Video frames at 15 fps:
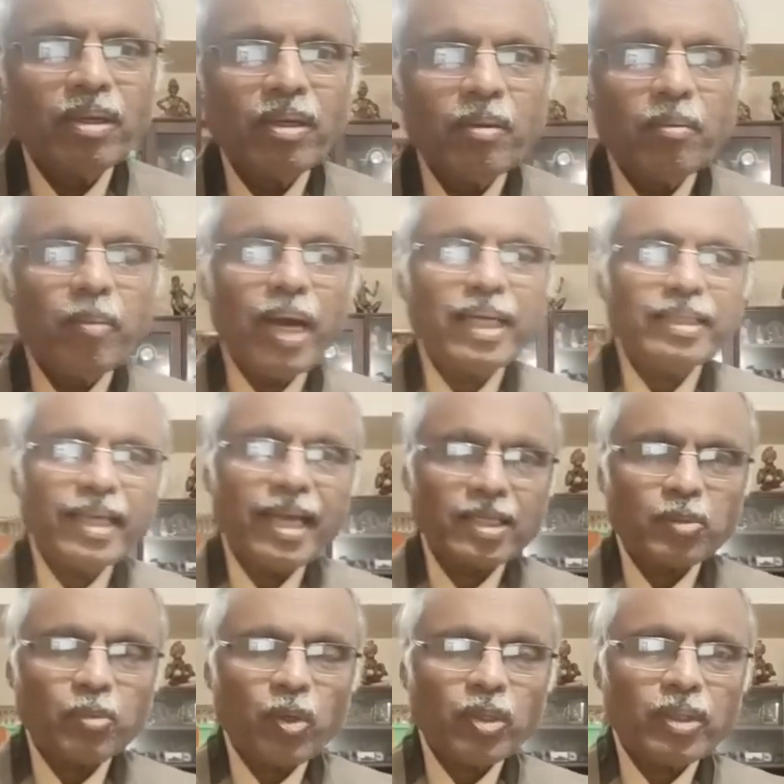by the
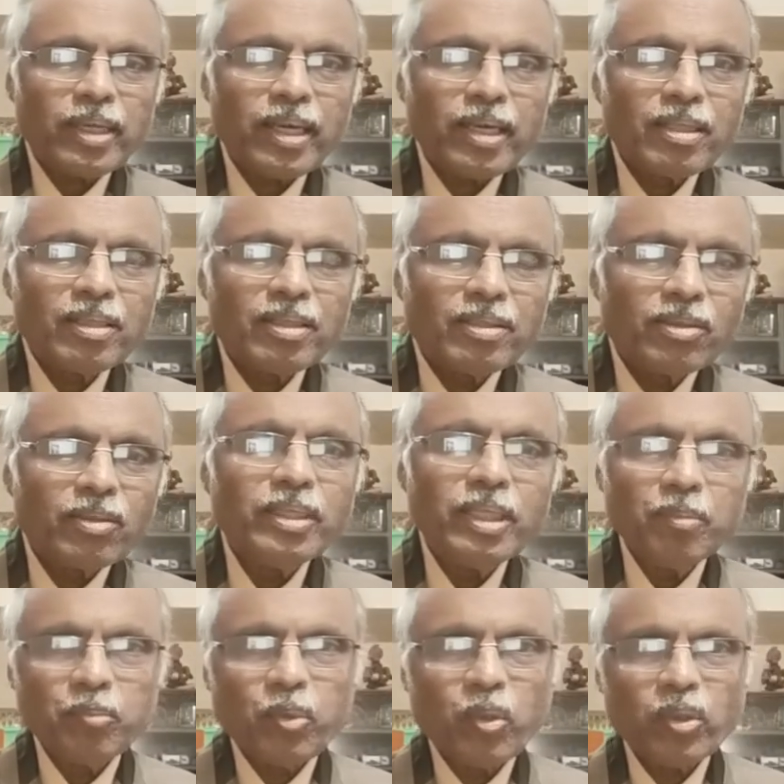exporter to the
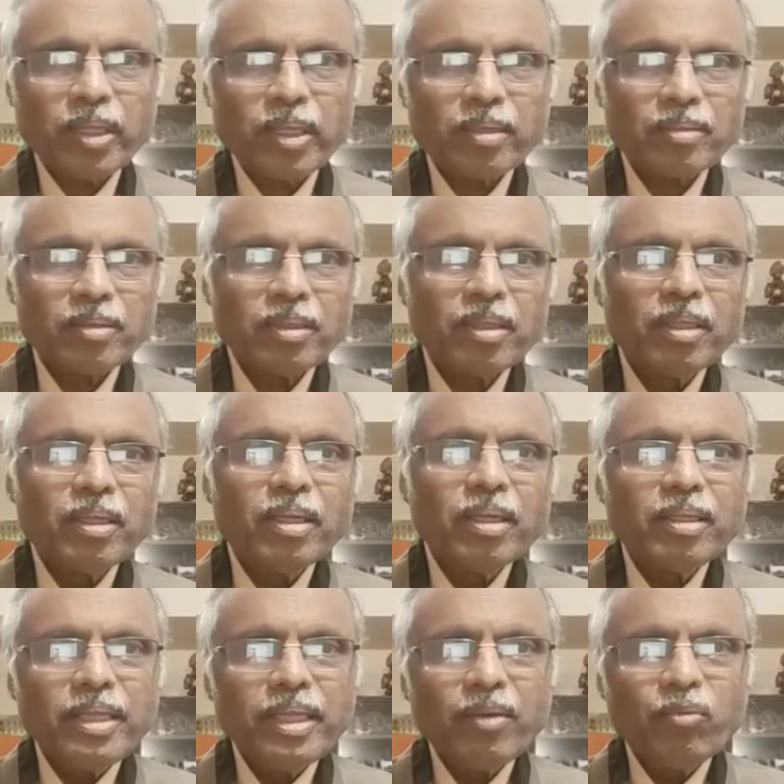importer.
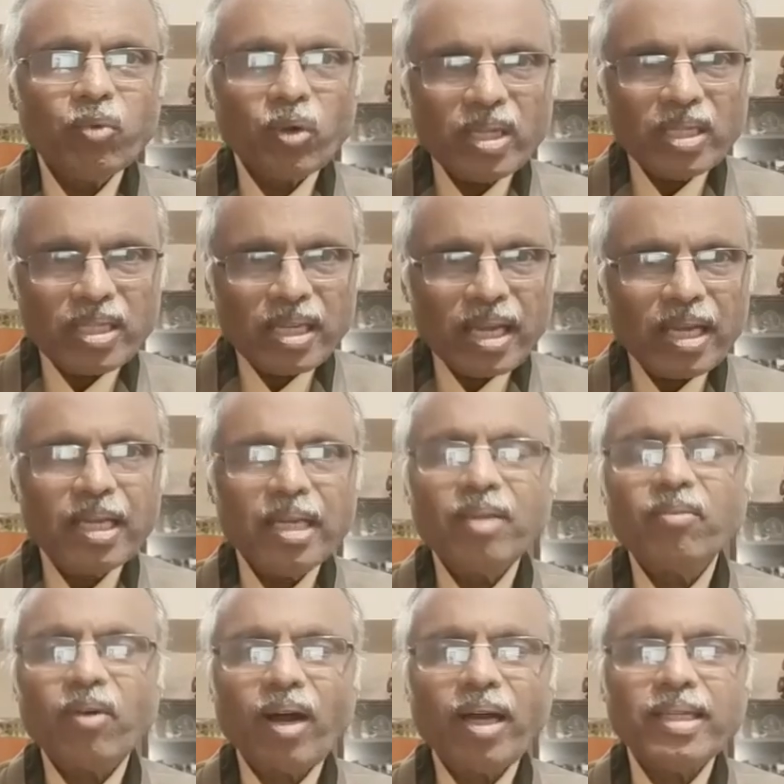The original
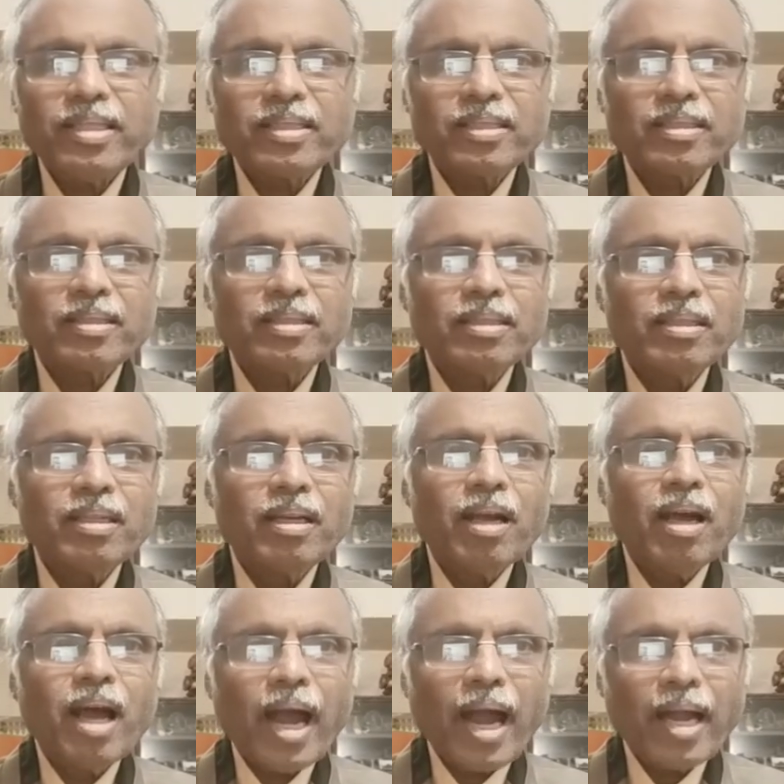invoice
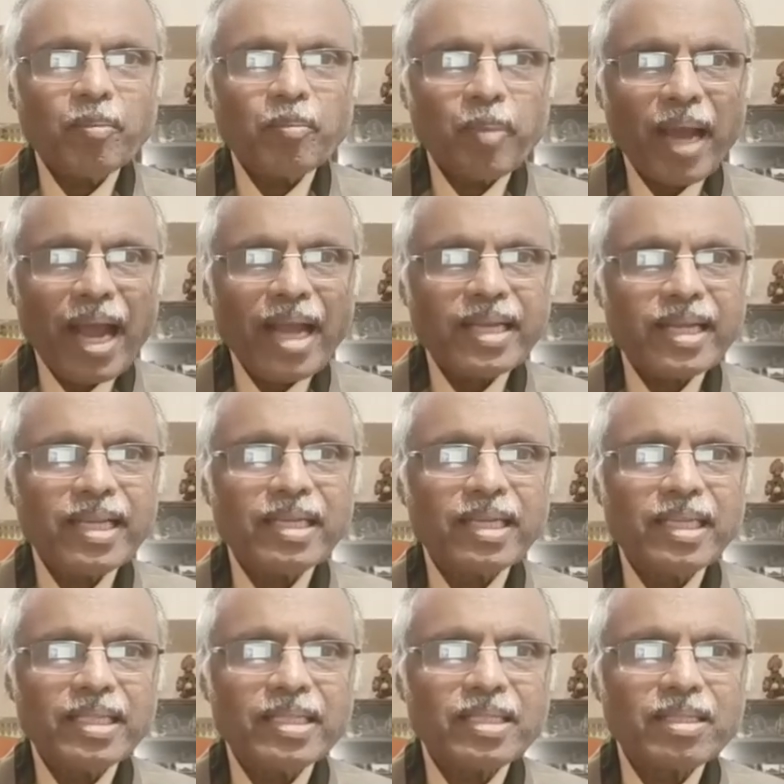and packing
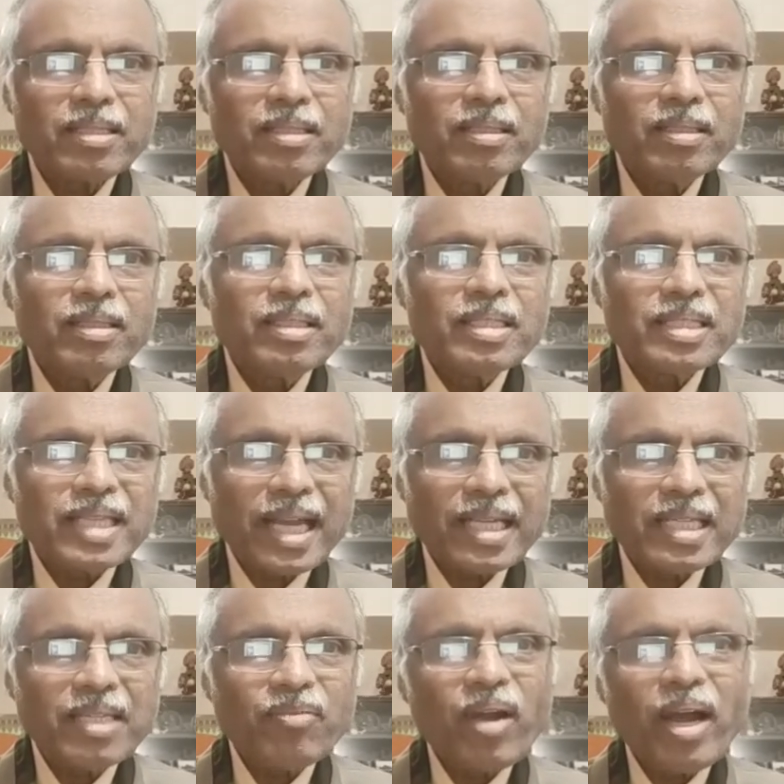list
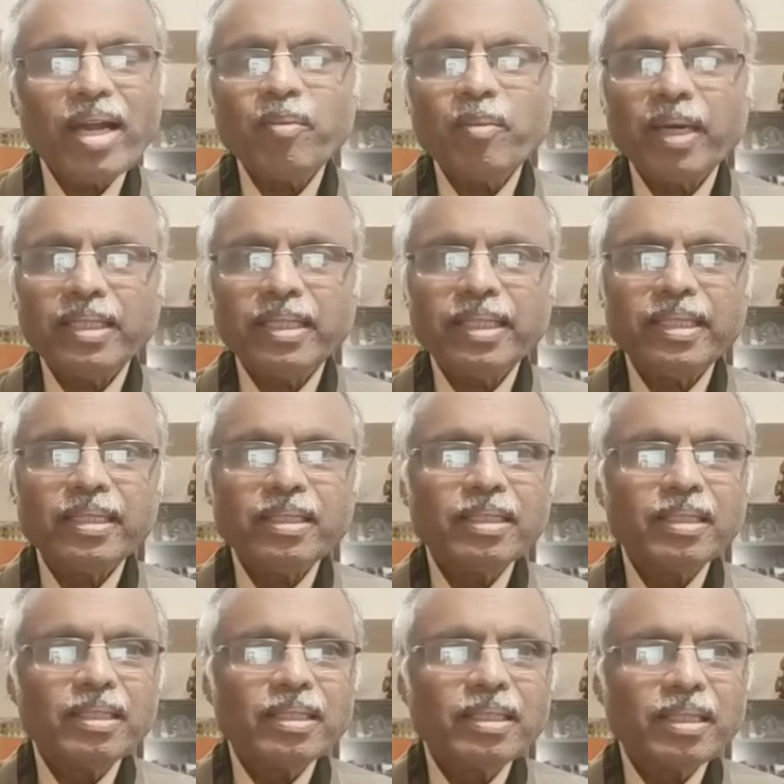certified by the
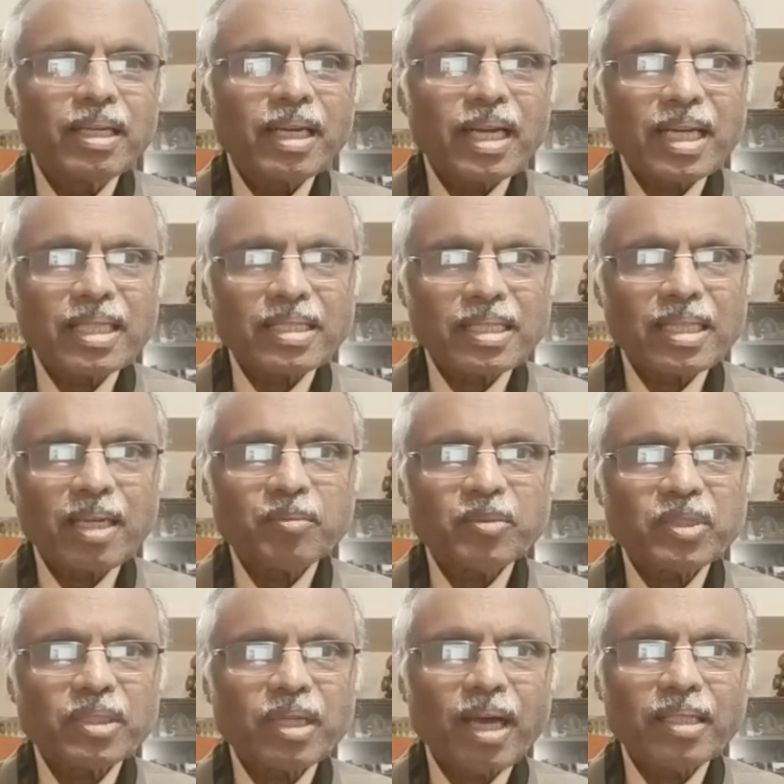
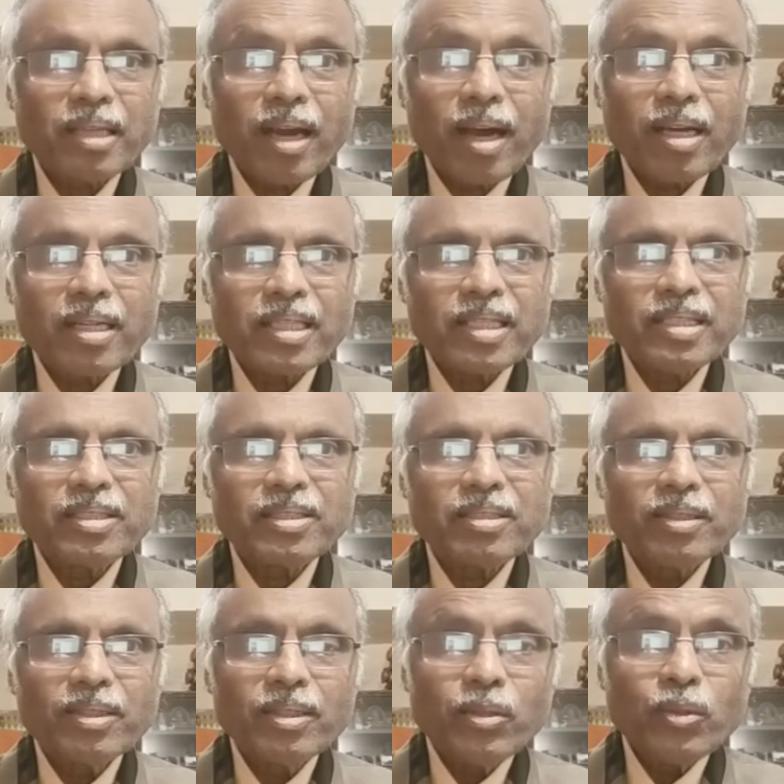customs authorities
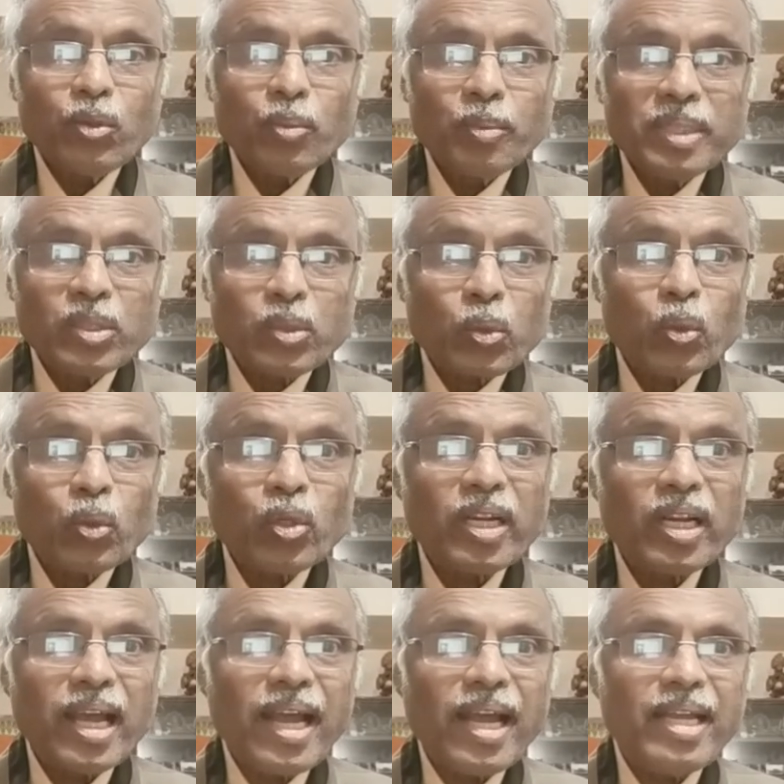to be
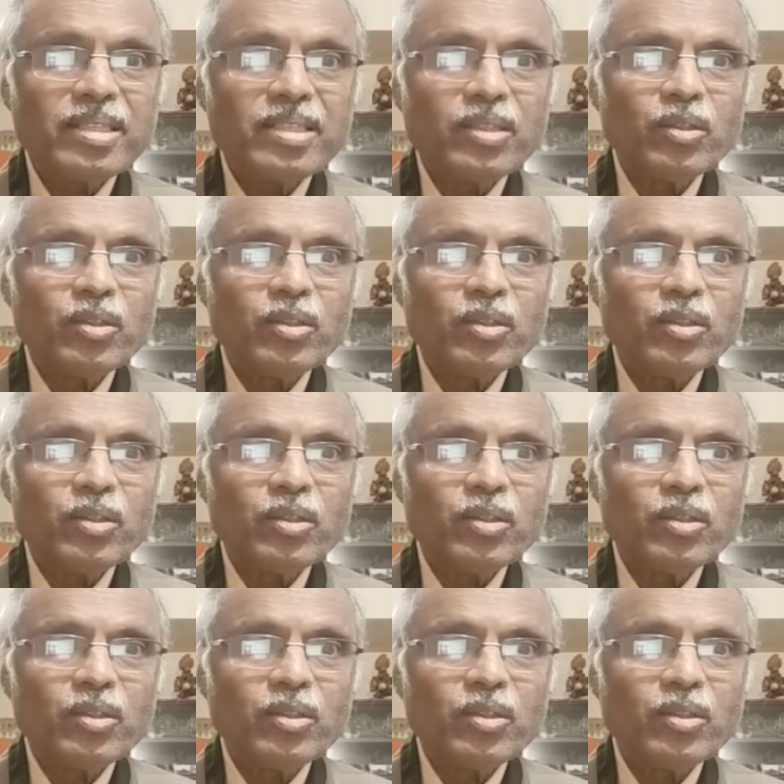scrutinized